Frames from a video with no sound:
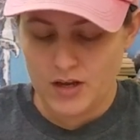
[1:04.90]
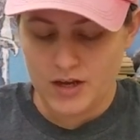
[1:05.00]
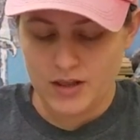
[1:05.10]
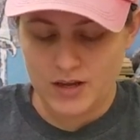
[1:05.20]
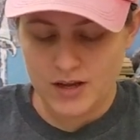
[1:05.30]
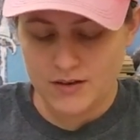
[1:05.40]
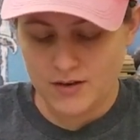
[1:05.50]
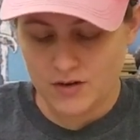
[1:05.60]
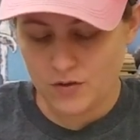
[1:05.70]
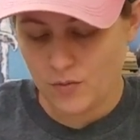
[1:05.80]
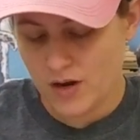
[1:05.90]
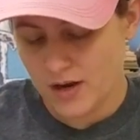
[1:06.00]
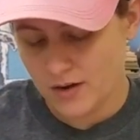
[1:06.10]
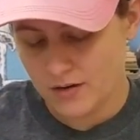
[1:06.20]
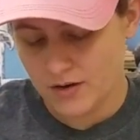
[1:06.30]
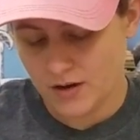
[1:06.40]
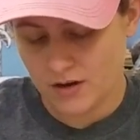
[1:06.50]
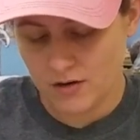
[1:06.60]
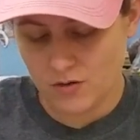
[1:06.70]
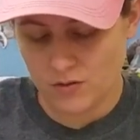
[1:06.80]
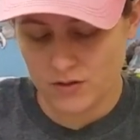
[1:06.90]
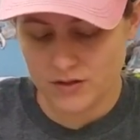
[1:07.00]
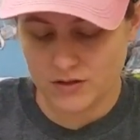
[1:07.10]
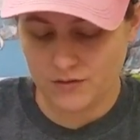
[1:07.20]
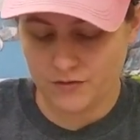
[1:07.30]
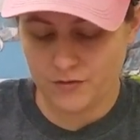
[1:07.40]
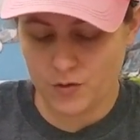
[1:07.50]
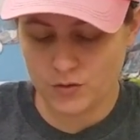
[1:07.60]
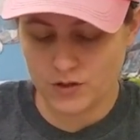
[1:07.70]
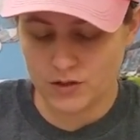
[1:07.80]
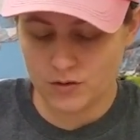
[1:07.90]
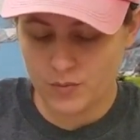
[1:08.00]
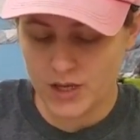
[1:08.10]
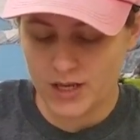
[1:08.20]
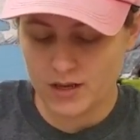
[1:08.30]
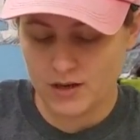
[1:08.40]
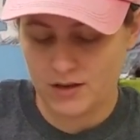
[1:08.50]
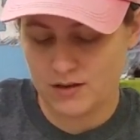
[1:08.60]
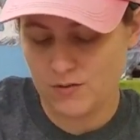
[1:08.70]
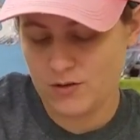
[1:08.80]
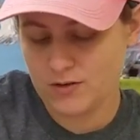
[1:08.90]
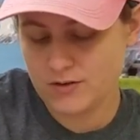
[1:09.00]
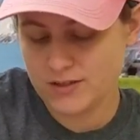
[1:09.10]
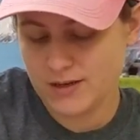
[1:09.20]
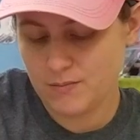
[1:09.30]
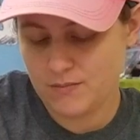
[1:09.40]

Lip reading: And the easiest way to cut a hole is to fold a little bit and do a little snip.